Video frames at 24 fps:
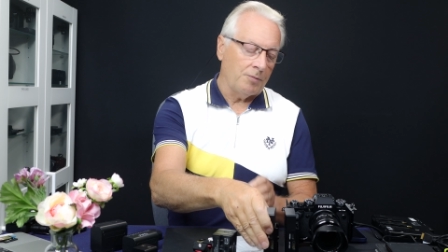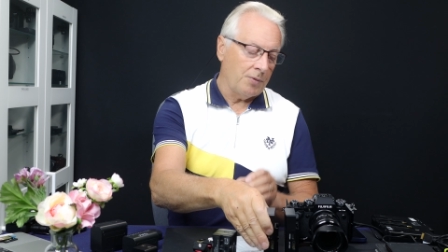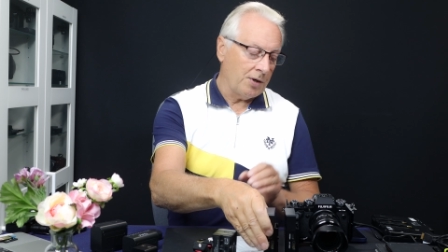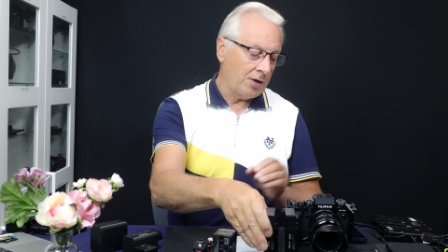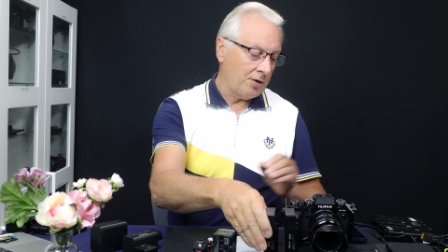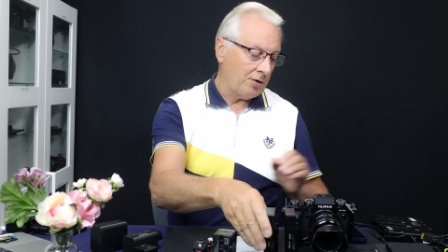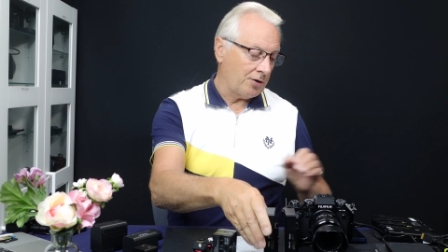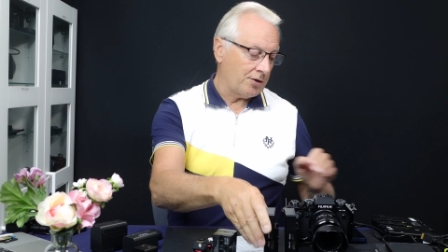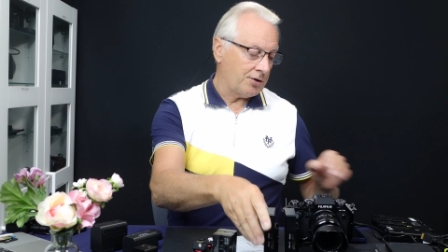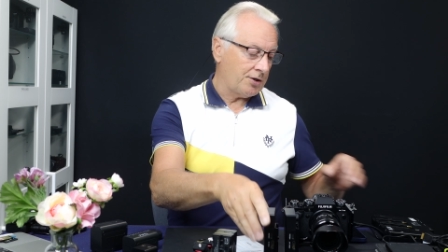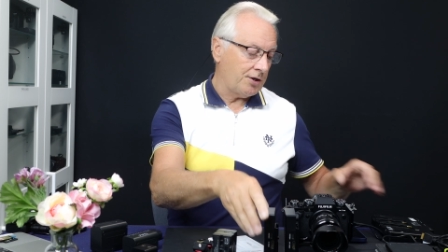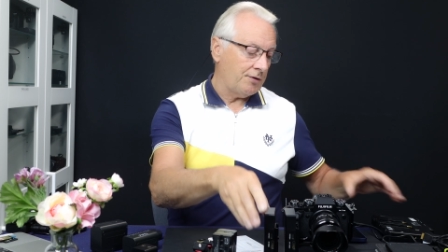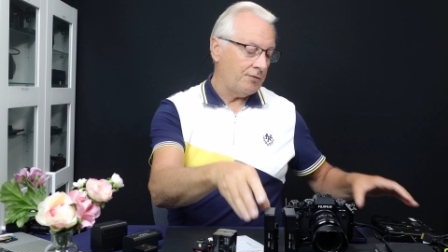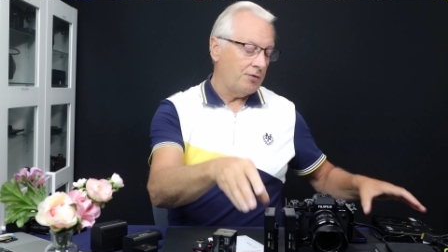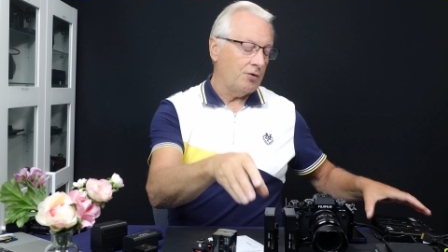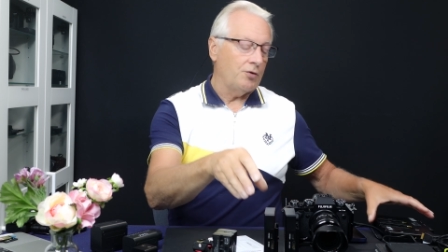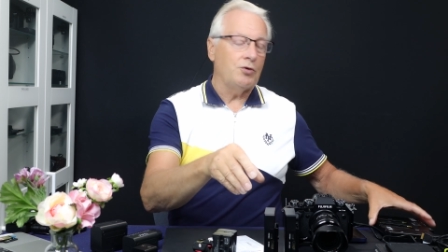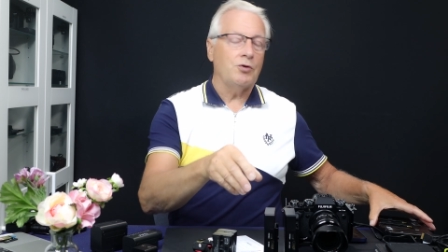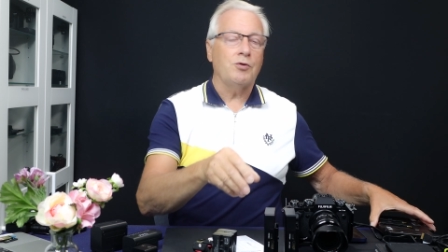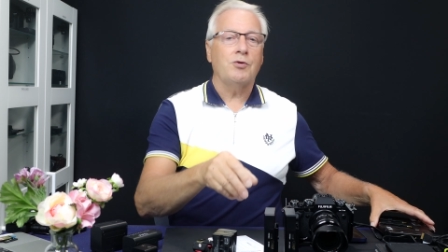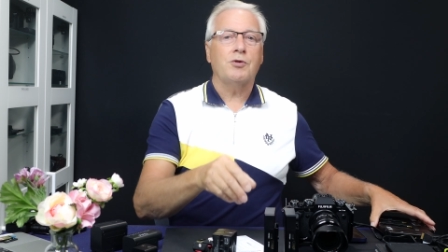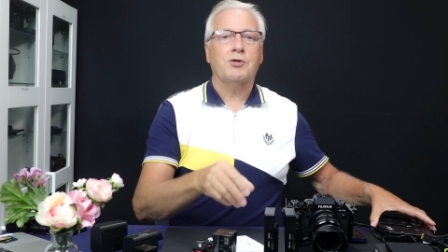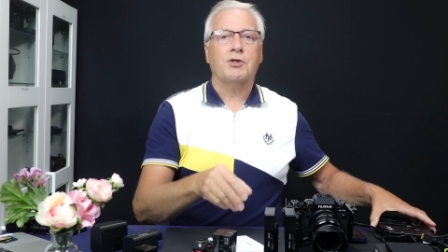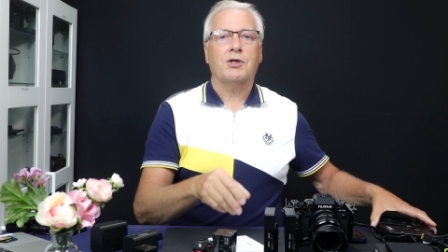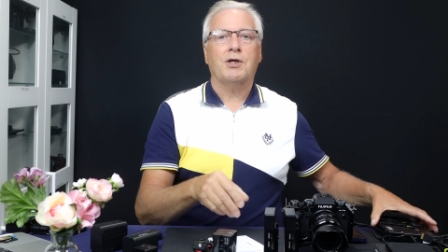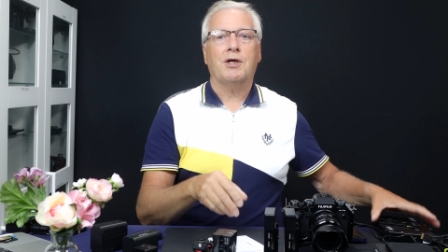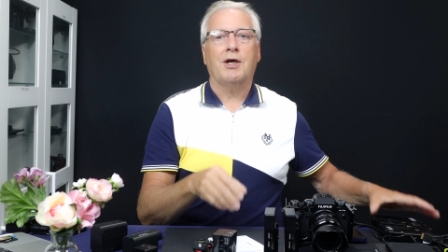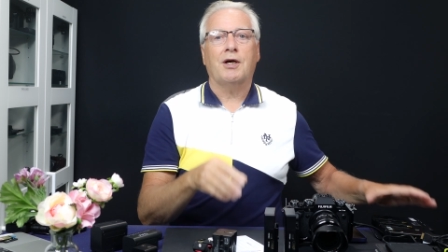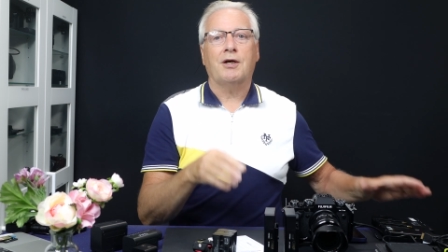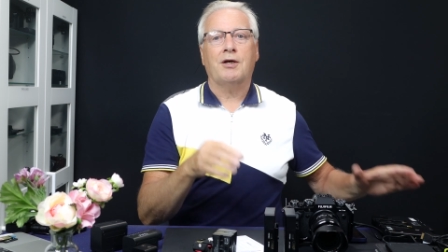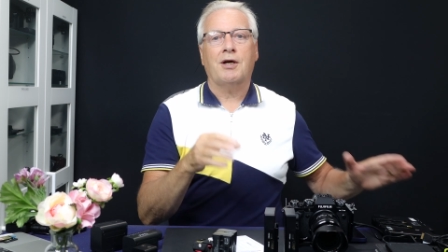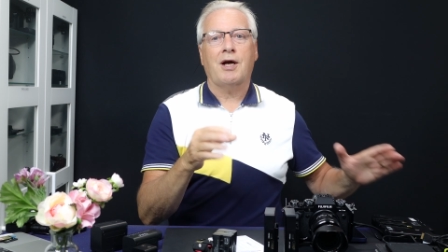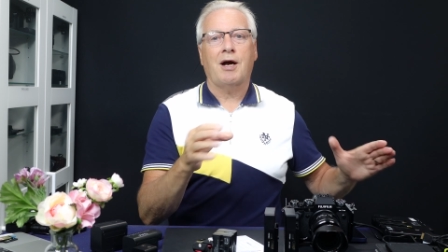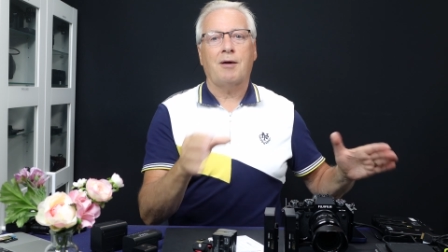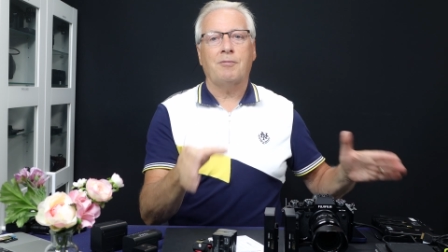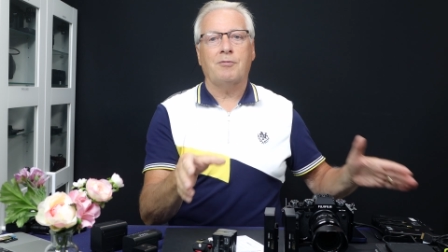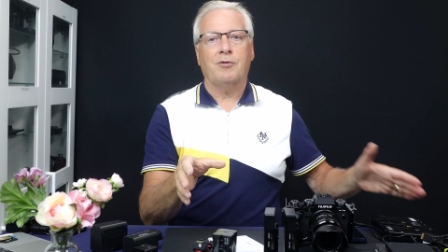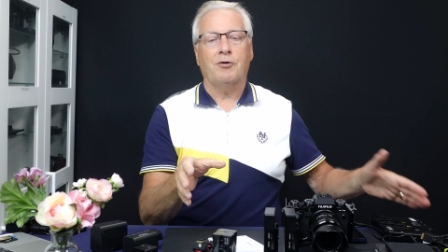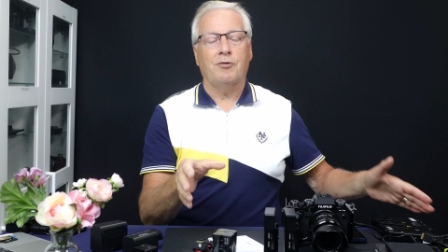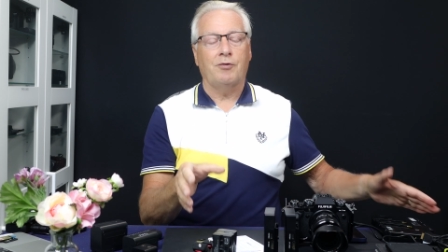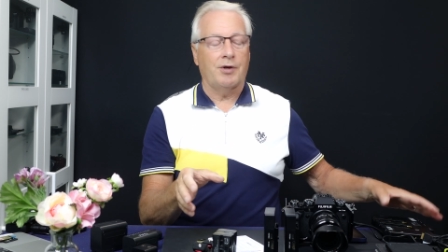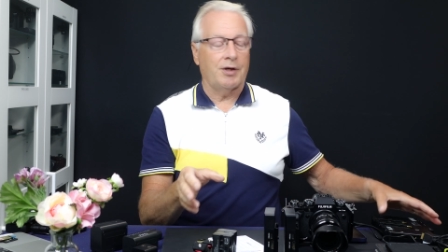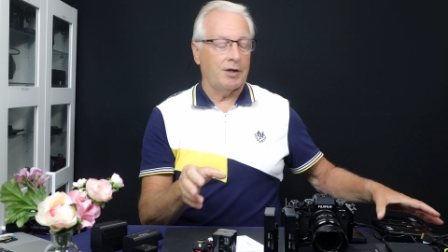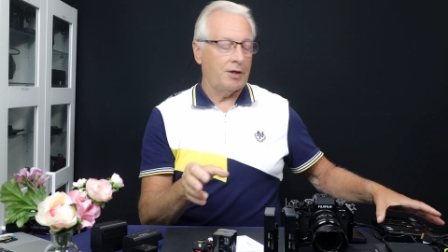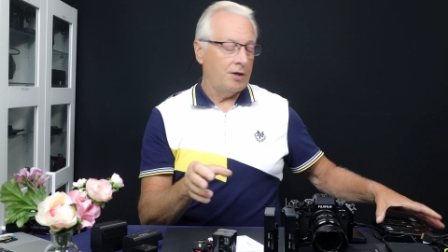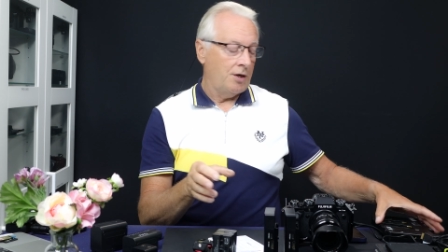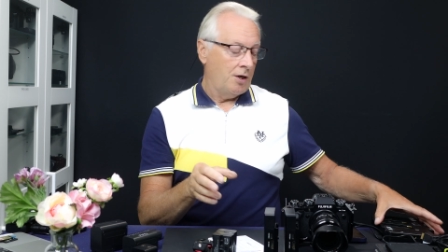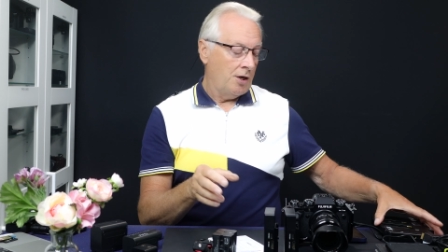because if you're using a camera
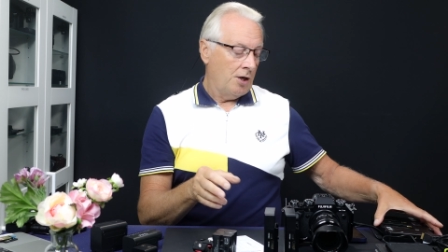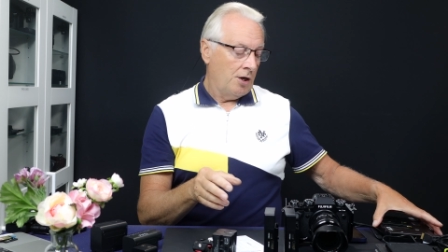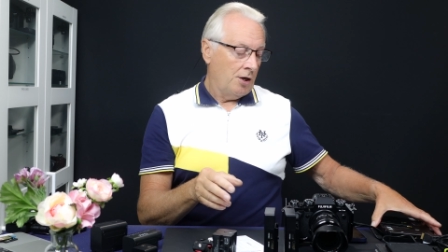rig,